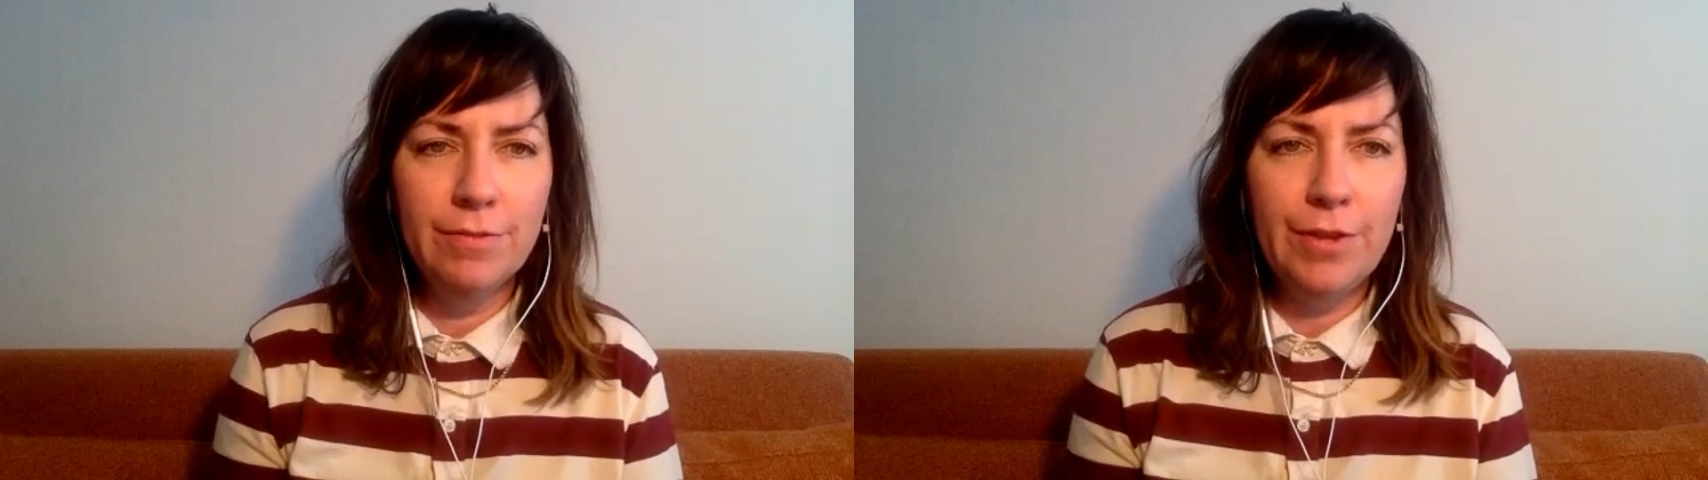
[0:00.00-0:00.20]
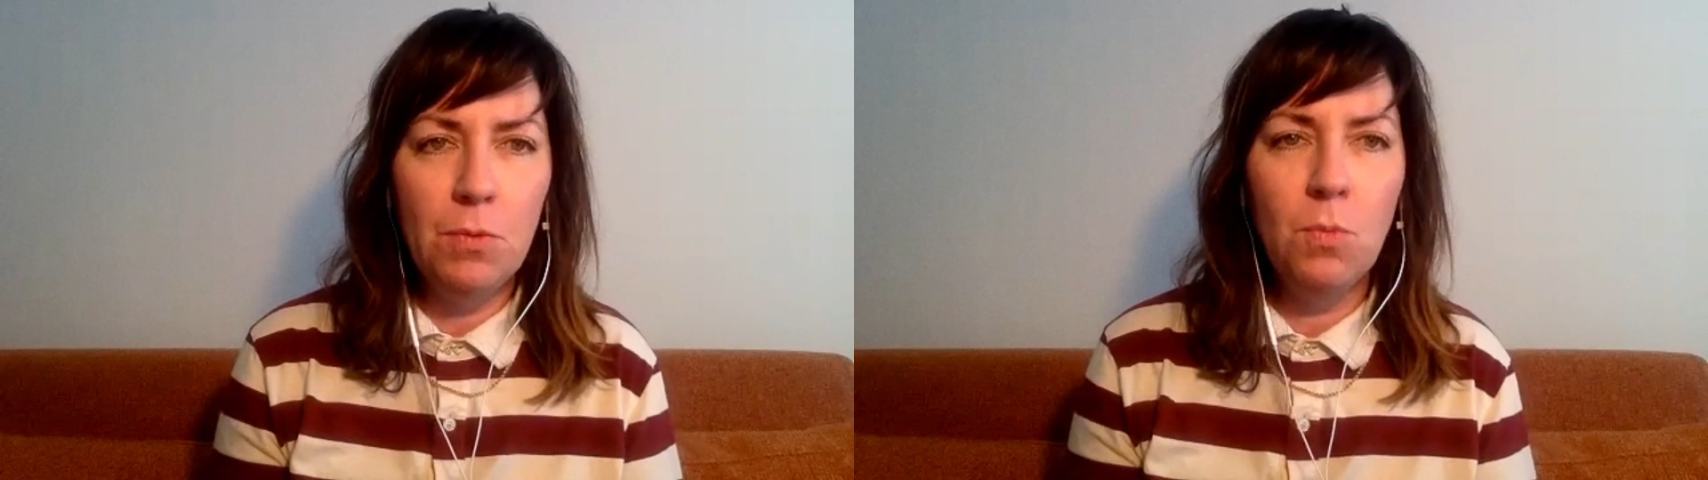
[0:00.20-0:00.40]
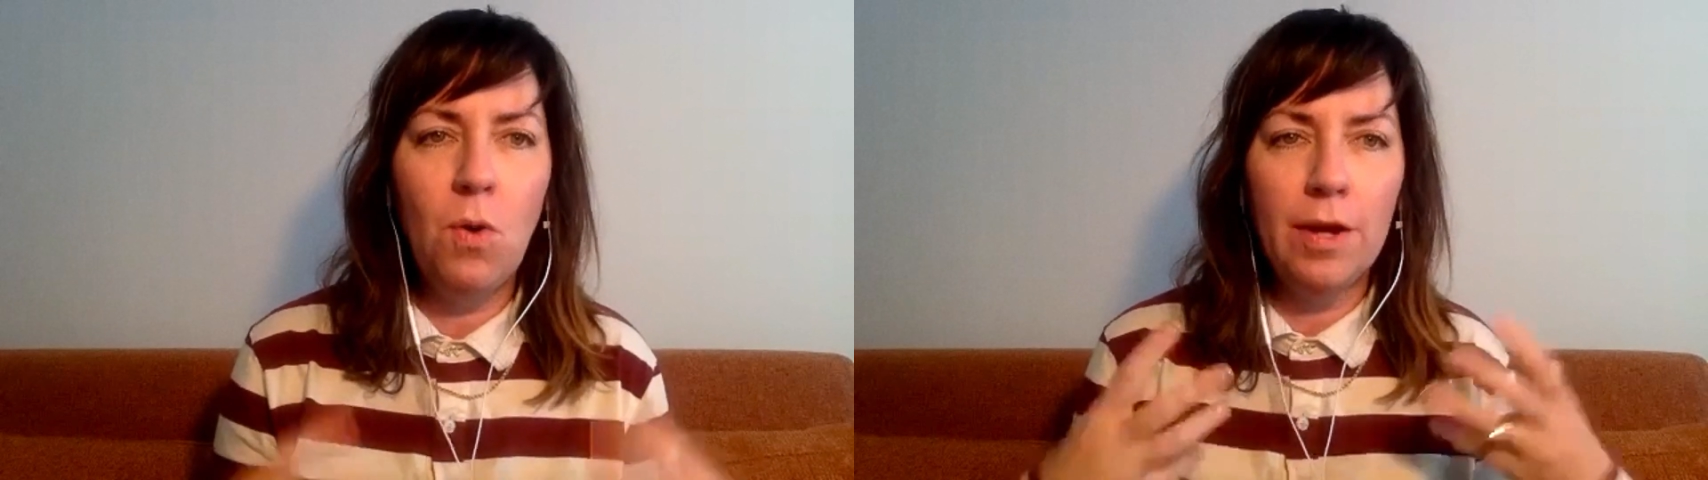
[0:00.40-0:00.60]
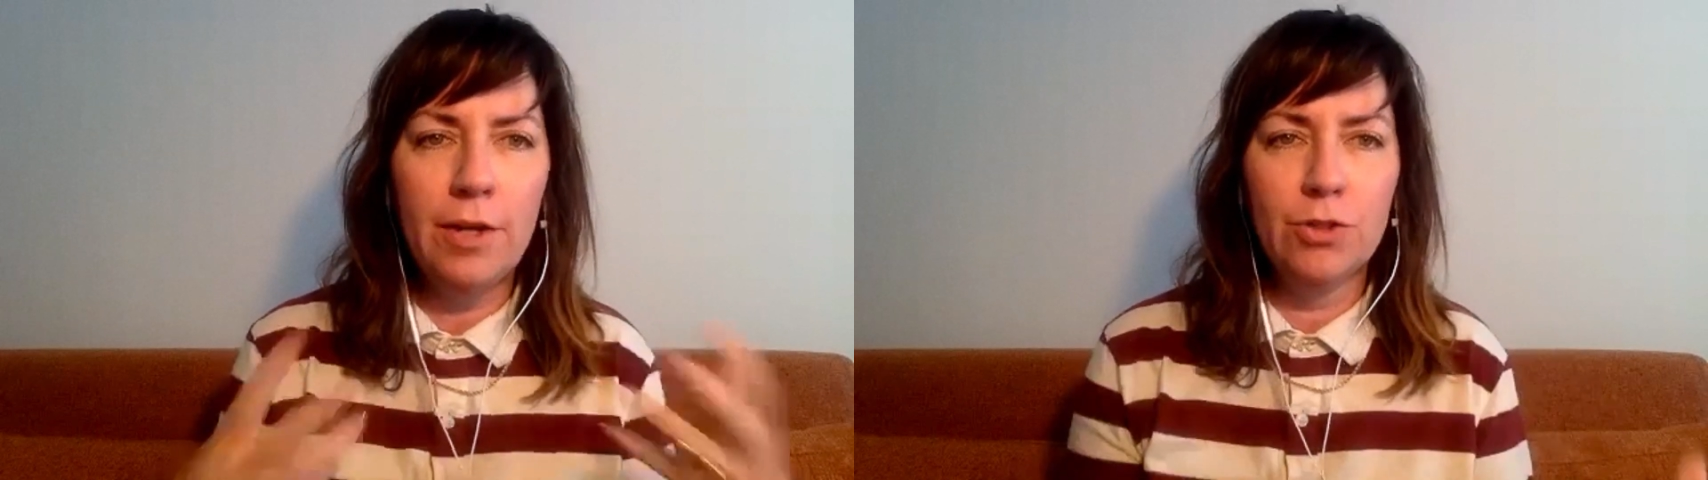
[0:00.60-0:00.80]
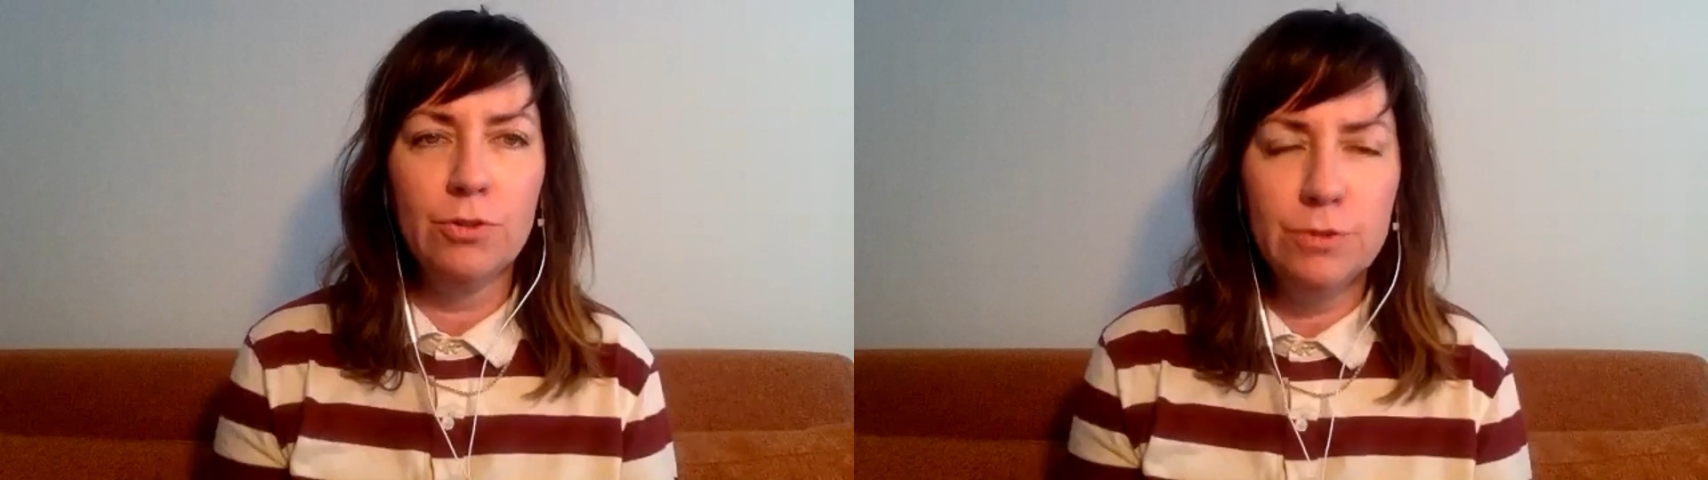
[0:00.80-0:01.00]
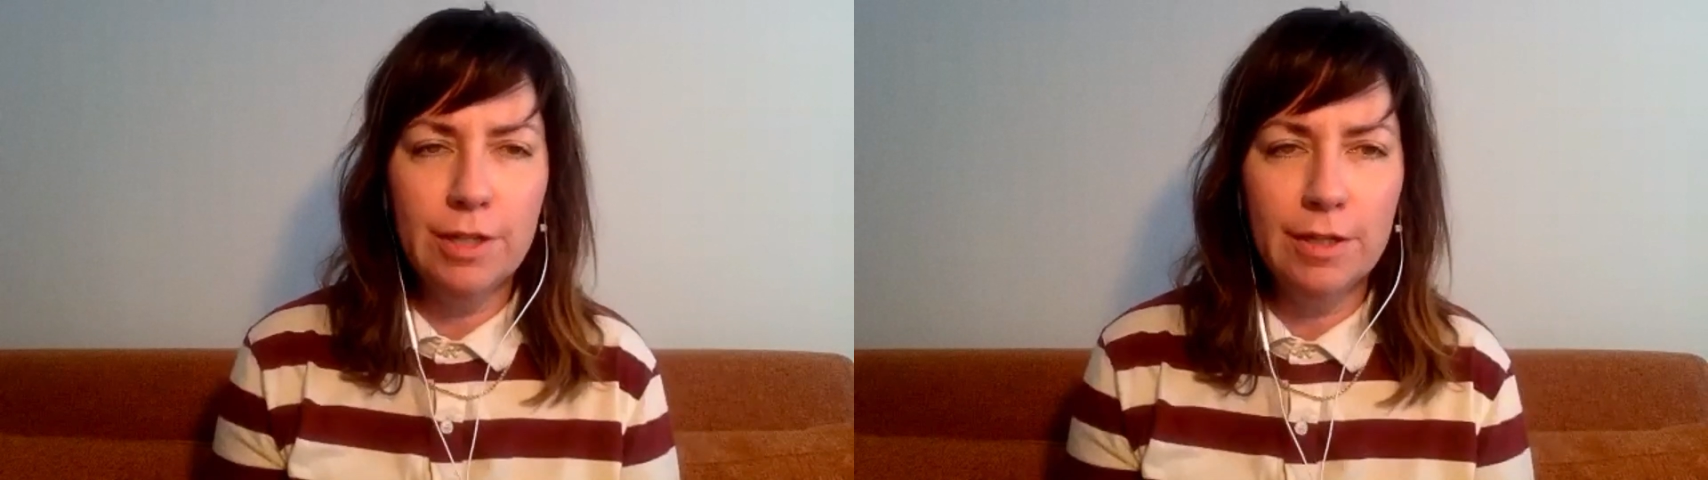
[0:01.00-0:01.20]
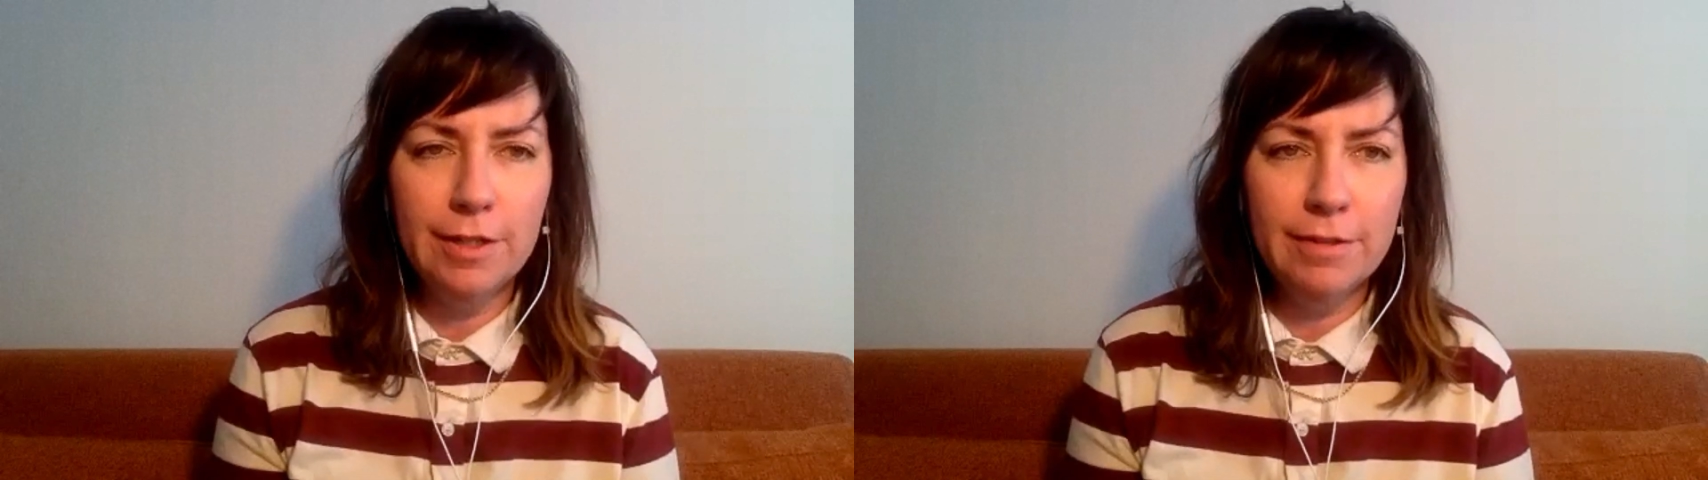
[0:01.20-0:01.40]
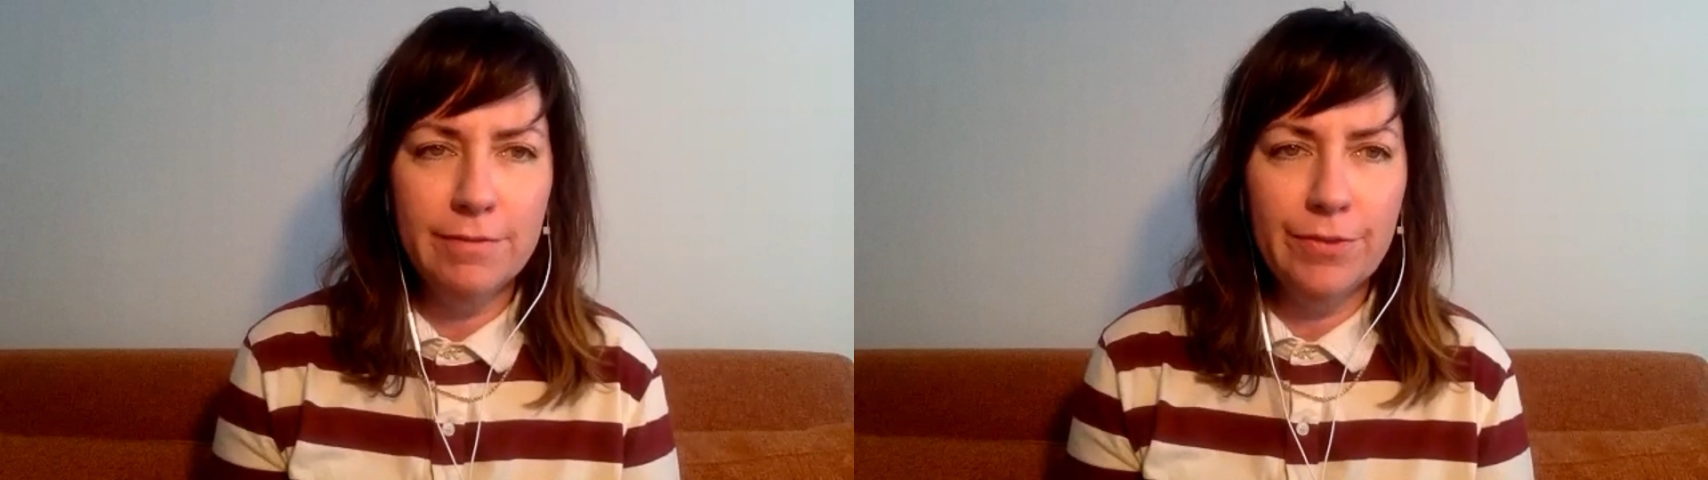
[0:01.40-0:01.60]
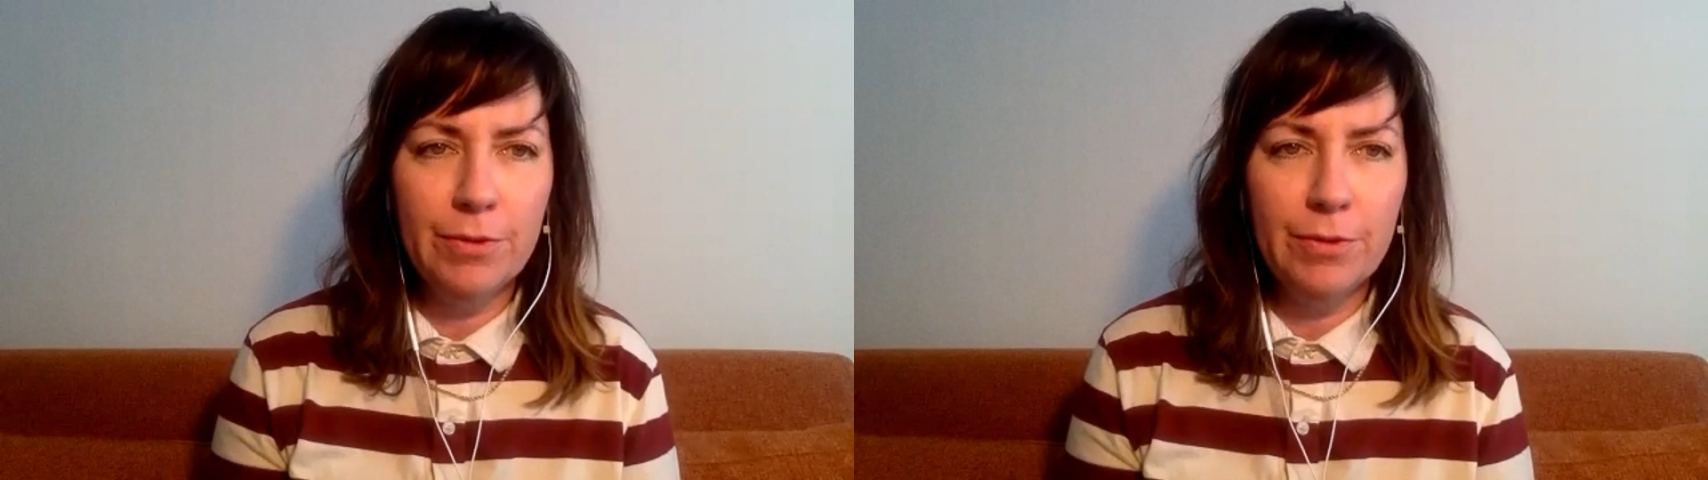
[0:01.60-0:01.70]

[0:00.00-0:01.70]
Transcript: They want a whodunit.